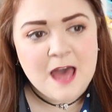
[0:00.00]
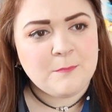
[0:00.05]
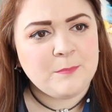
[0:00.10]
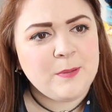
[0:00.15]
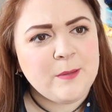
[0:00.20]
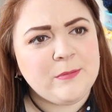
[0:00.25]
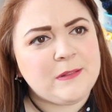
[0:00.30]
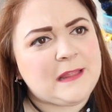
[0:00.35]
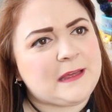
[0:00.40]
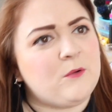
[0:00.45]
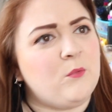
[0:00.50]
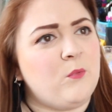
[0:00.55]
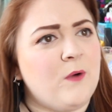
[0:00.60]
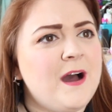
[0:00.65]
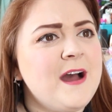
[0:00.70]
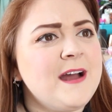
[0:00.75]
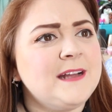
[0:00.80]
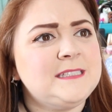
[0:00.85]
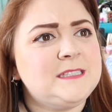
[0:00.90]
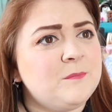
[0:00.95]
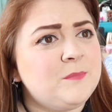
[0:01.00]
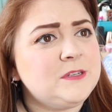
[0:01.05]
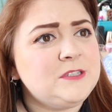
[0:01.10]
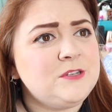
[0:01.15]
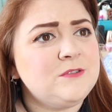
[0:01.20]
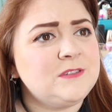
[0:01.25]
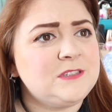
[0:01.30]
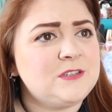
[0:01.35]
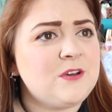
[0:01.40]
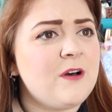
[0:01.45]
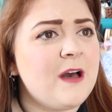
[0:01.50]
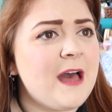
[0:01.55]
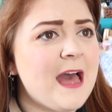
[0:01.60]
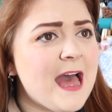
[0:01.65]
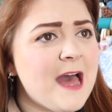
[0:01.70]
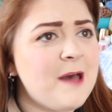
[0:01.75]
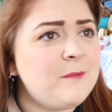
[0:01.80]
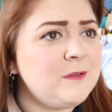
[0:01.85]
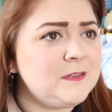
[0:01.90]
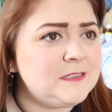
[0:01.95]
And people are like, what? But you saw
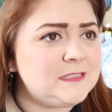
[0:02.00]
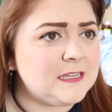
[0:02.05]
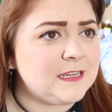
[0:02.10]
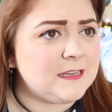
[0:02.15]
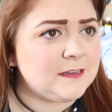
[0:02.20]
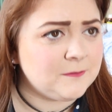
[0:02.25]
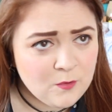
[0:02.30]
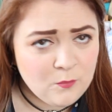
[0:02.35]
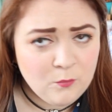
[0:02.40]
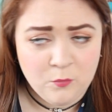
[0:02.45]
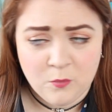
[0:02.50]
Hamilton.